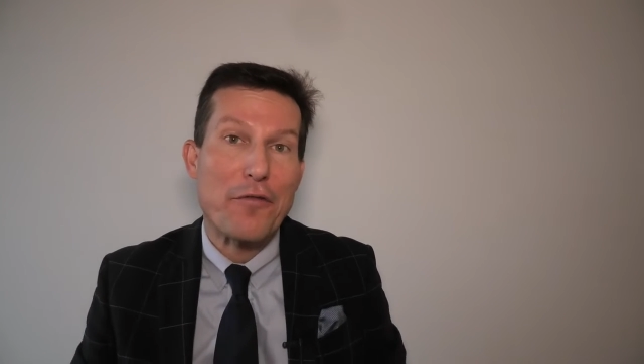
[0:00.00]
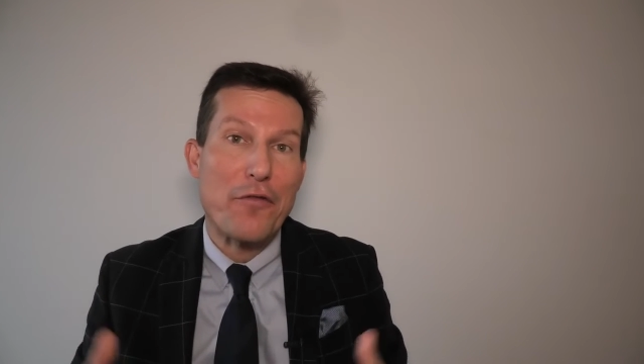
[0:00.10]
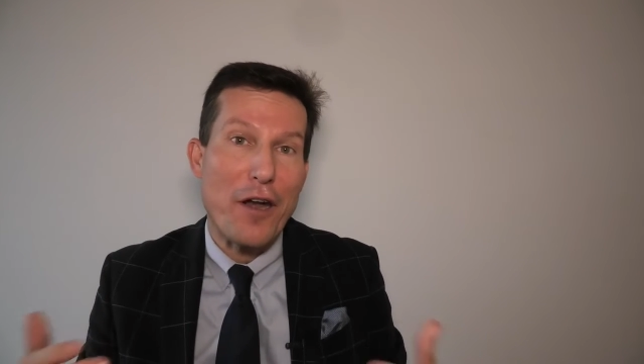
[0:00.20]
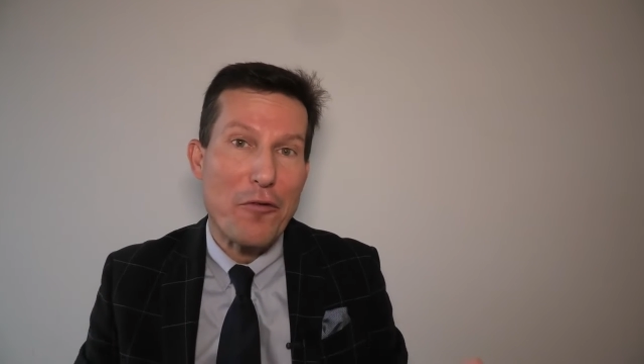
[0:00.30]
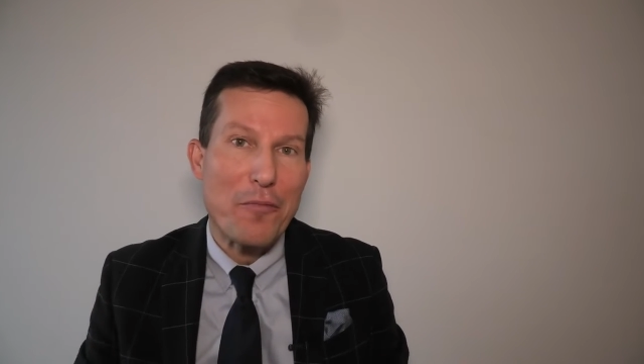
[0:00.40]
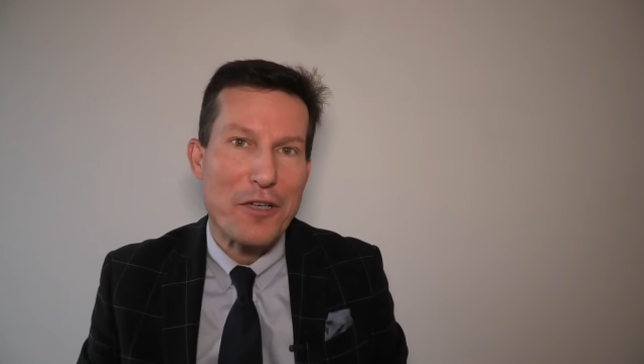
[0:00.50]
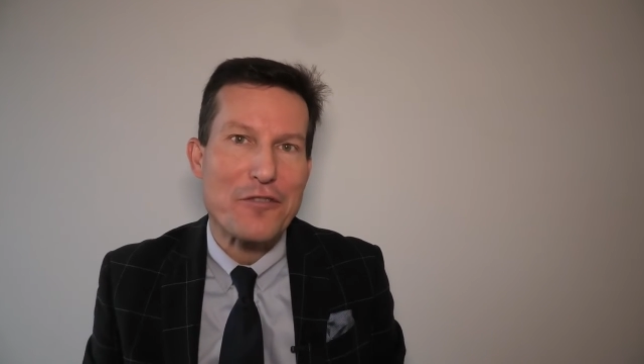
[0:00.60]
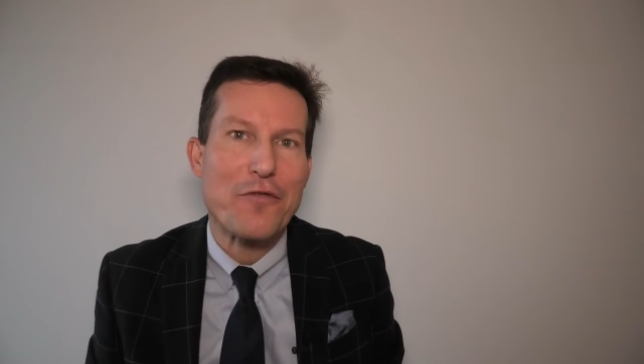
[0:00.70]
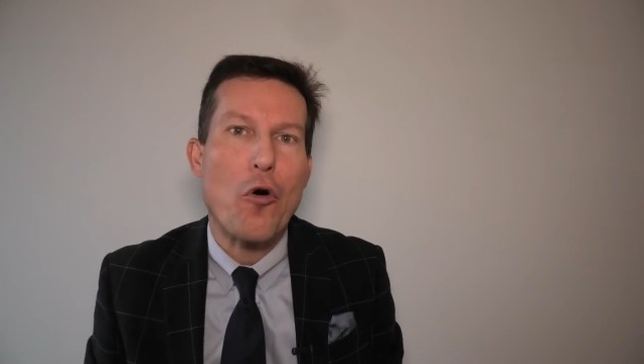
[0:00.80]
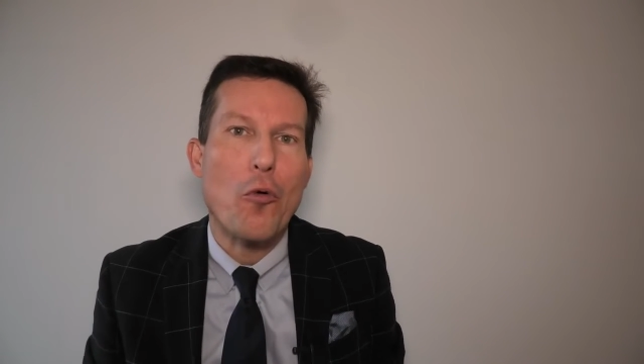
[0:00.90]
very
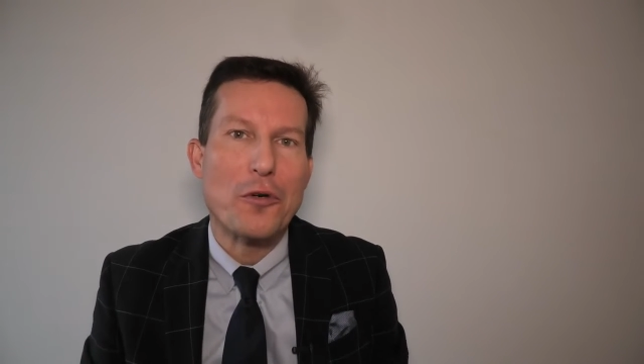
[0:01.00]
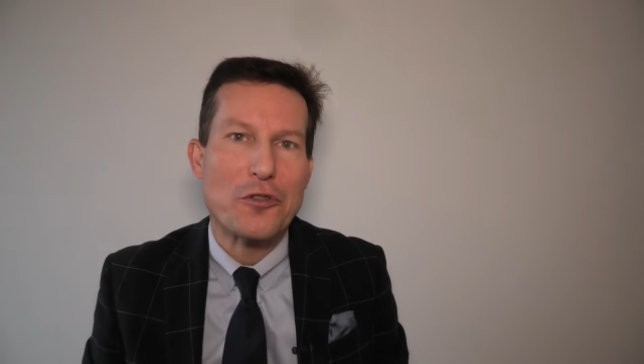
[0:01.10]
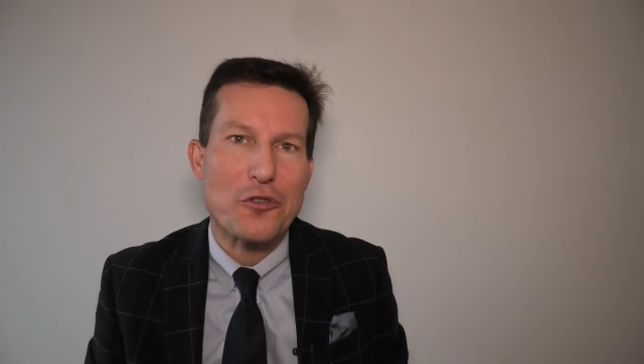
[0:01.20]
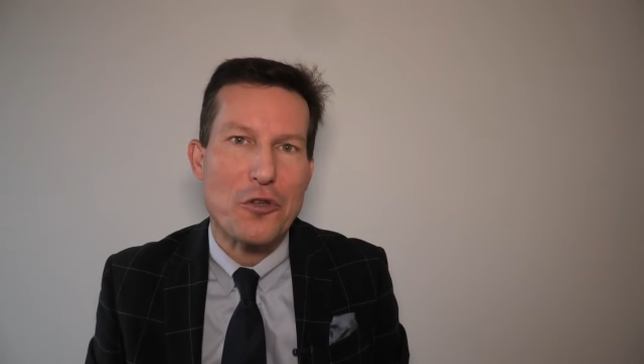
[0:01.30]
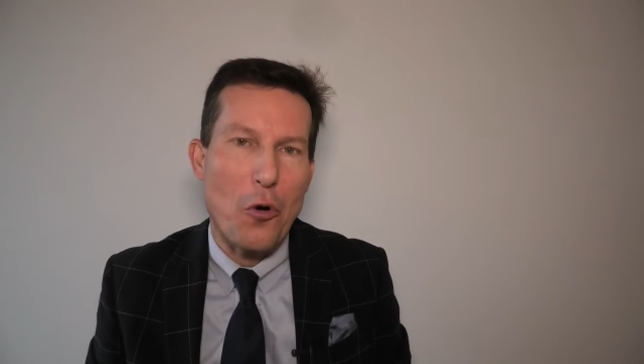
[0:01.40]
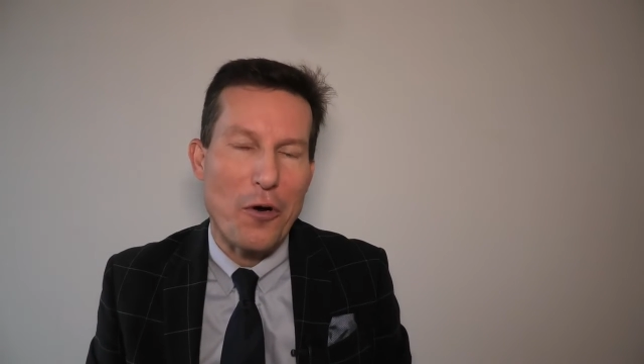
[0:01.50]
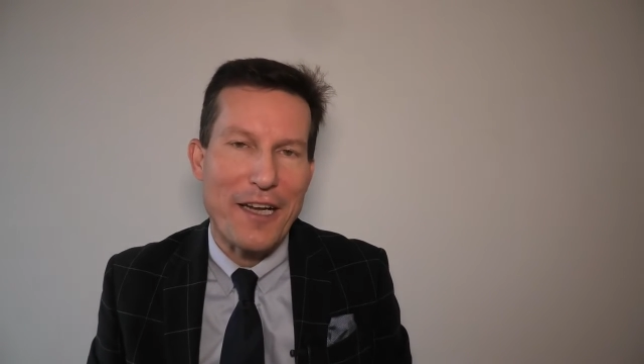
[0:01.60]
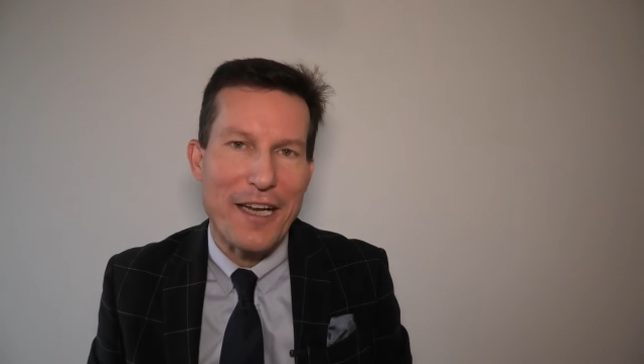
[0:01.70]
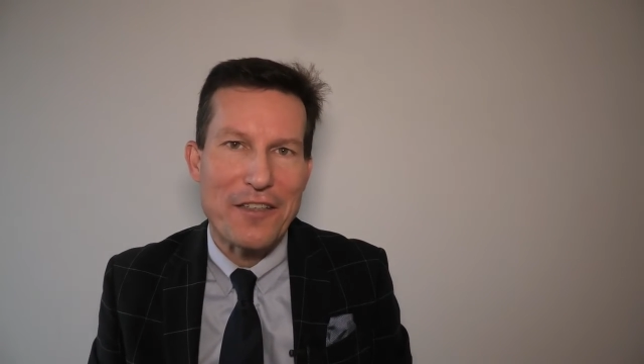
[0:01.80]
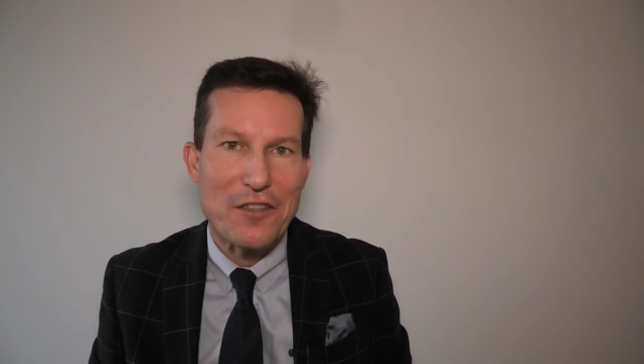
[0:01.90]
much forward to
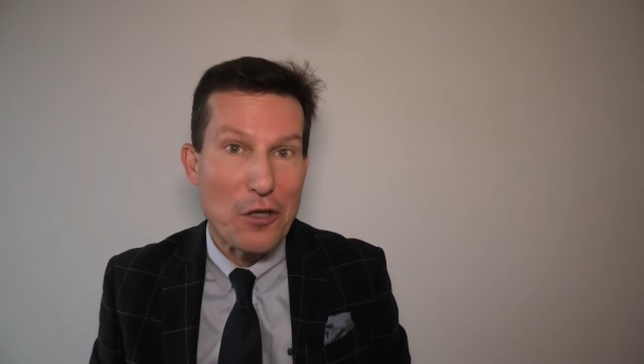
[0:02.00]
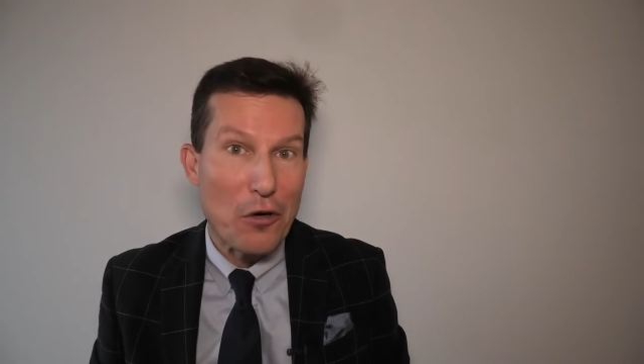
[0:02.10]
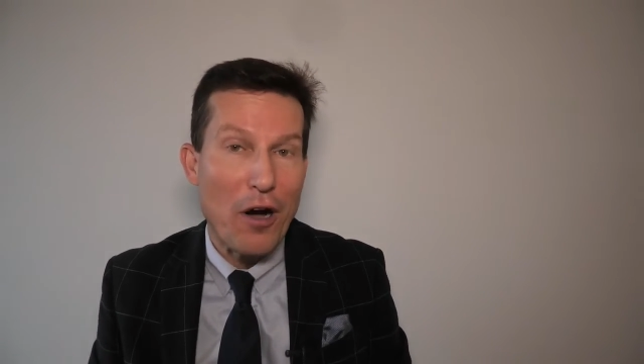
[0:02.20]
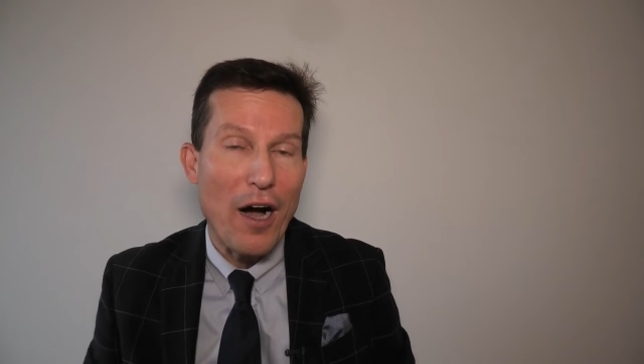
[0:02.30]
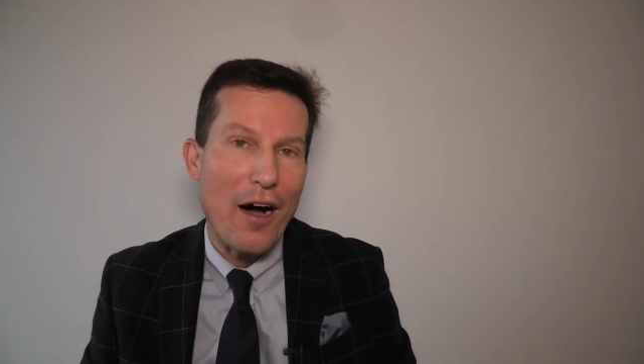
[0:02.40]
talking at your